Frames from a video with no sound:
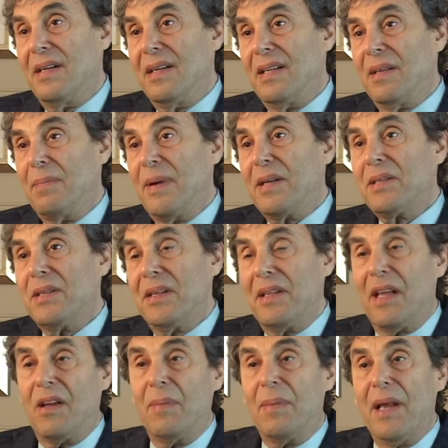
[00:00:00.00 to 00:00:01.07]
the best thing
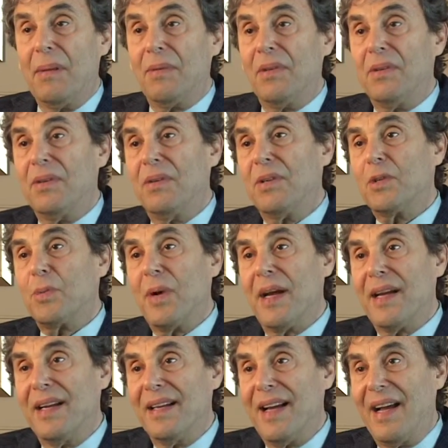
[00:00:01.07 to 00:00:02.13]
they could be able to do is
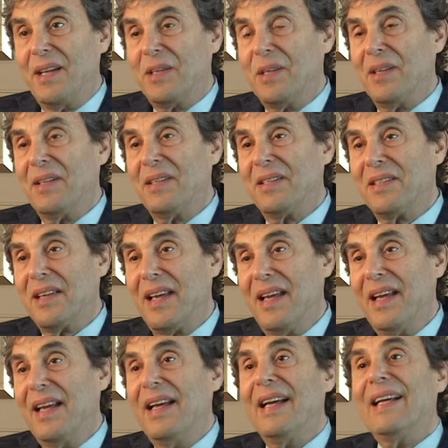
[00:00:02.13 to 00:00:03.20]
recognize it and
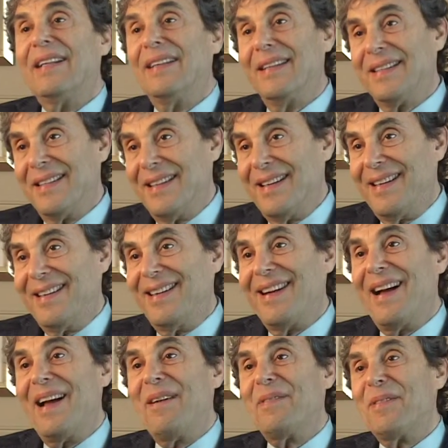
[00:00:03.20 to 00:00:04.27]
say, listen,
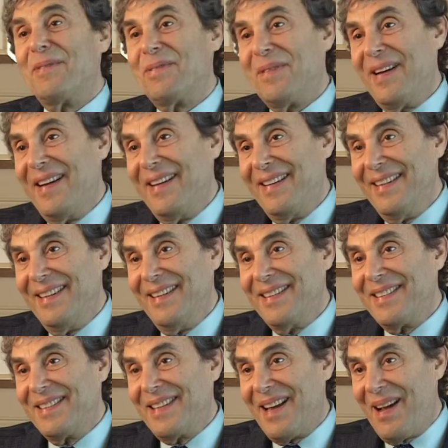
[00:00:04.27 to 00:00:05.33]
I have a friend in
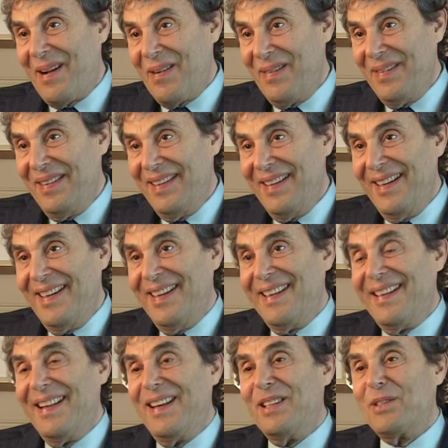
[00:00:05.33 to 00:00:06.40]
this town
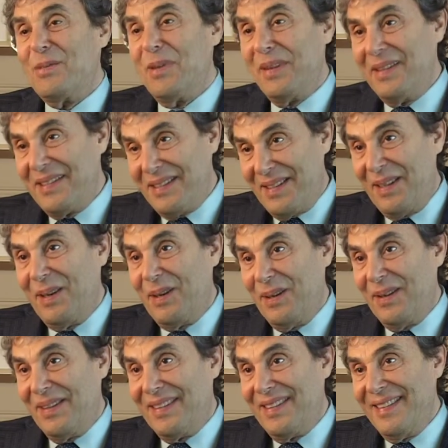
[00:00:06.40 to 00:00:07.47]
that is really
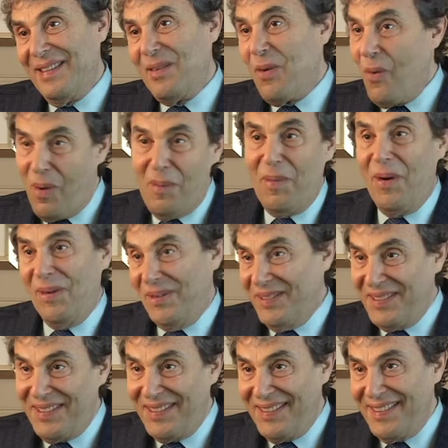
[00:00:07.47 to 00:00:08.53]
skilled in
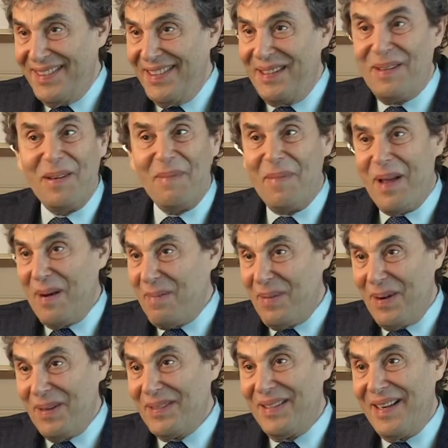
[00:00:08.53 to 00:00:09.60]
hormones,
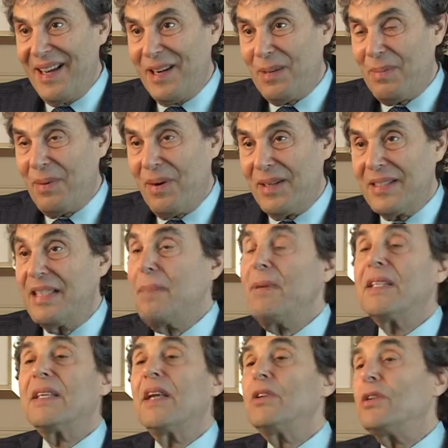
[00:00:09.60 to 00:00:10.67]
menopause and andropause. Let me
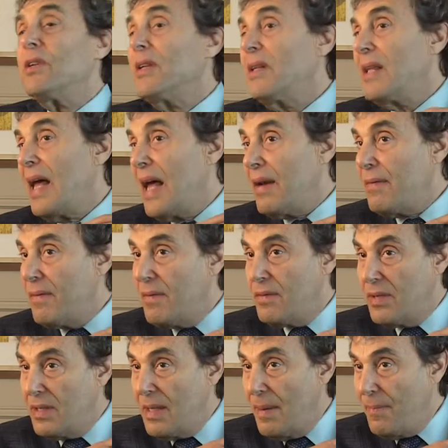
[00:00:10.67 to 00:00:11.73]
send you
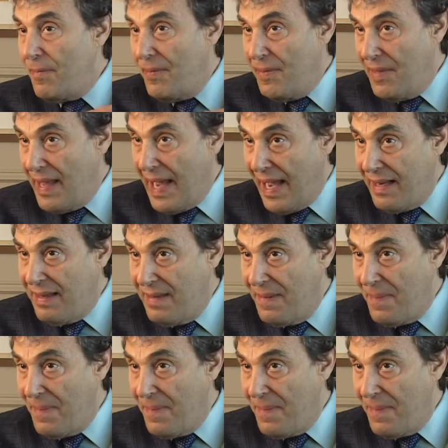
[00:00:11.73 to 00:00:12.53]
to them for that.